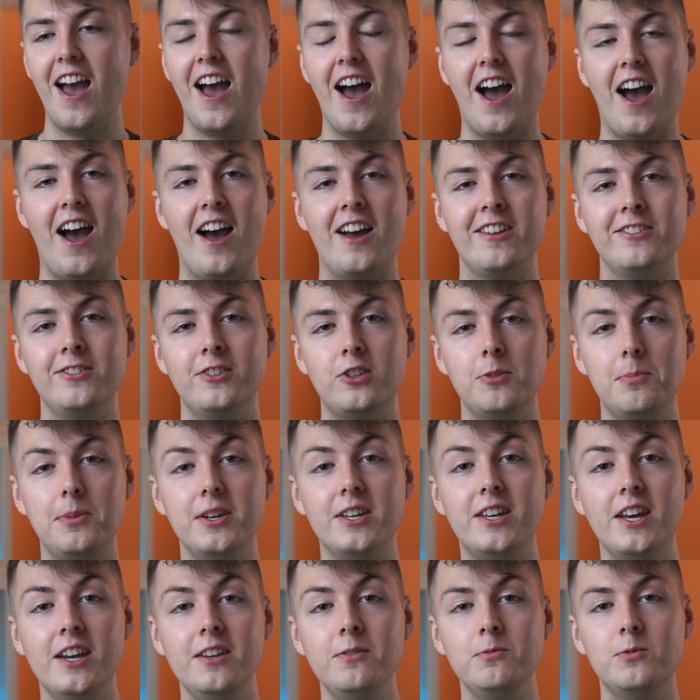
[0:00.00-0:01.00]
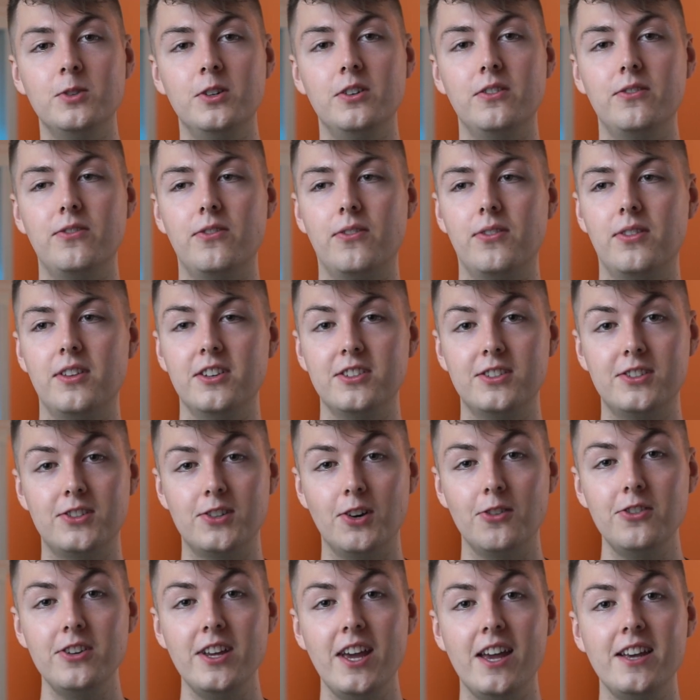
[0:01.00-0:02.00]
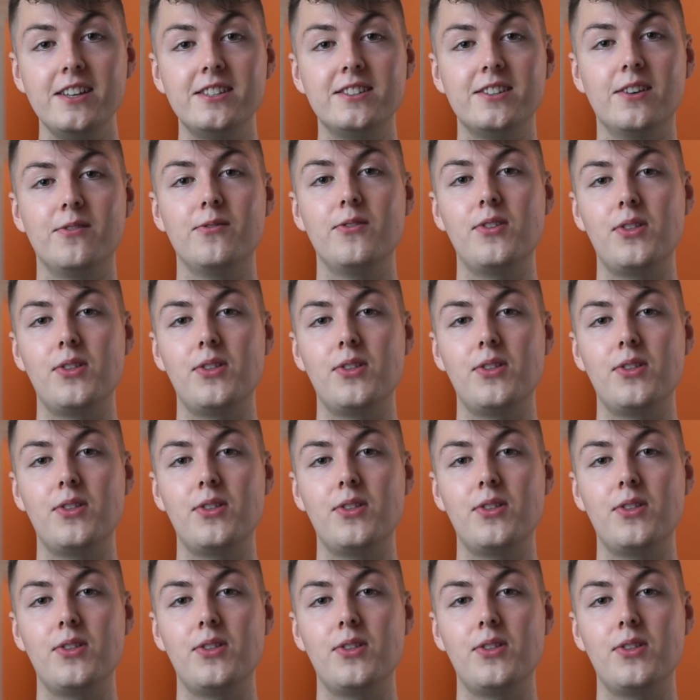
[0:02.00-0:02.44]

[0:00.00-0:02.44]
And to begin with, the Sony A7